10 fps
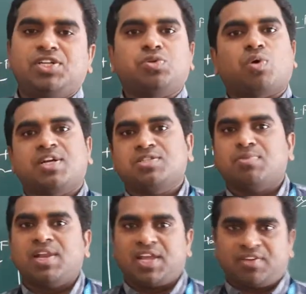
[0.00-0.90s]
into what is
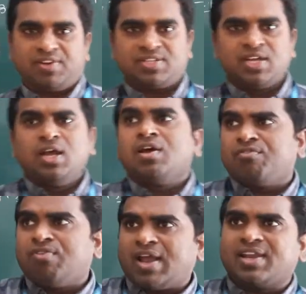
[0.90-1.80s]
called liquid.
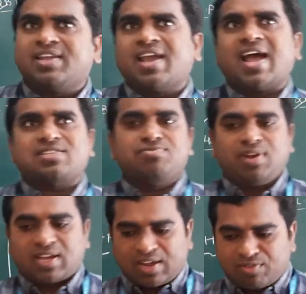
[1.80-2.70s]
When gas
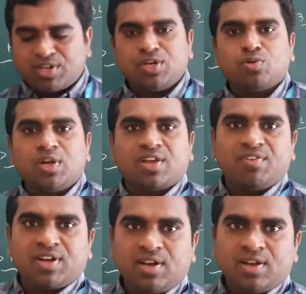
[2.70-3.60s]
will convert into liquid,